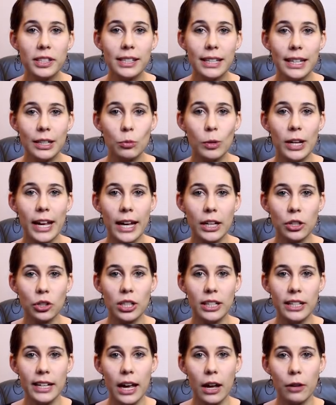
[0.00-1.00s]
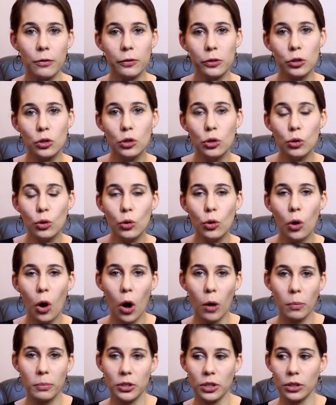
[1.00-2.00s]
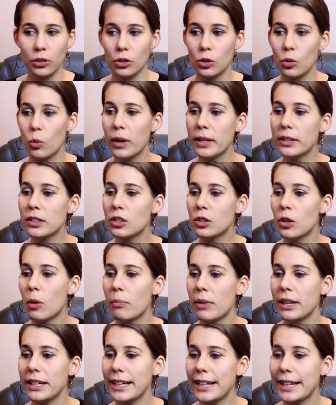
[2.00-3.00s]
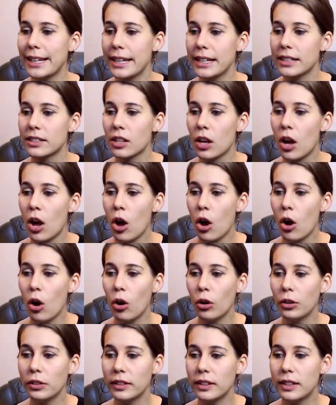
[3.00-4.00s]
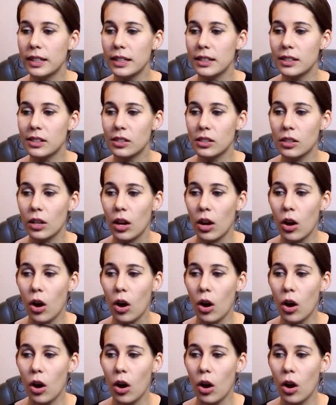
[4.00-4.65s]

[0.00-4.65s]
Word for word: state, we actually have two options. So when somebody clicks on this